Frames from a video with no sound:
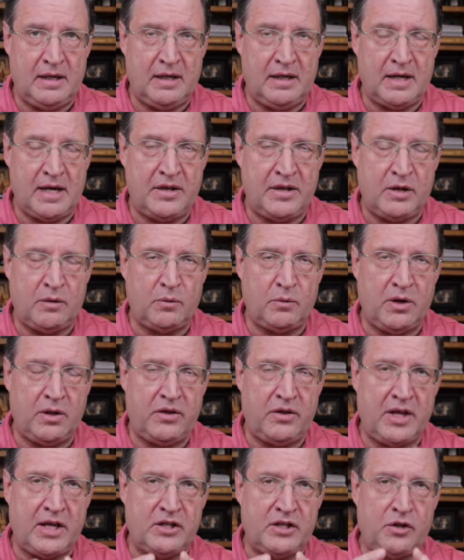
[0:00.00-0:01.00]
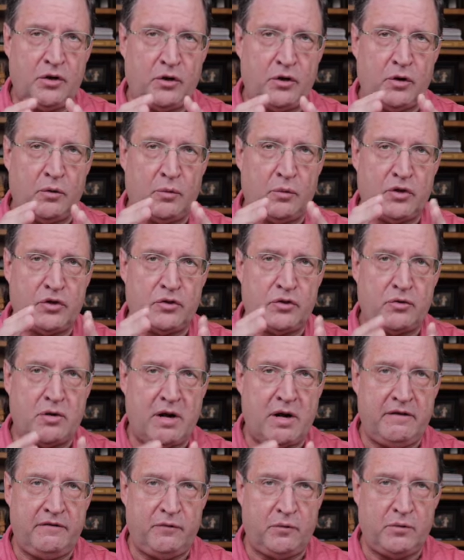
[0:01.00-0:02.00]
I think one of the things that you're going to want to
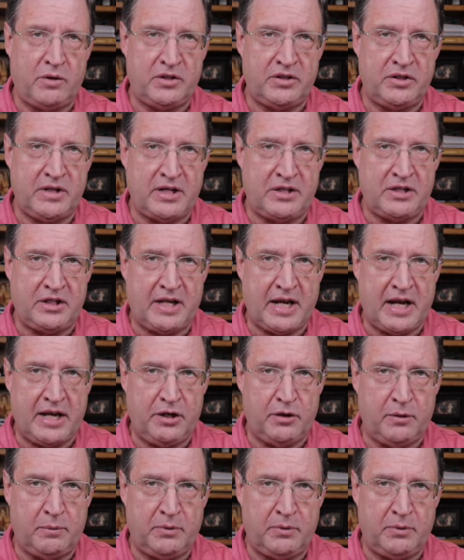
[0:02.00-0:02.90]
strive for as an educator,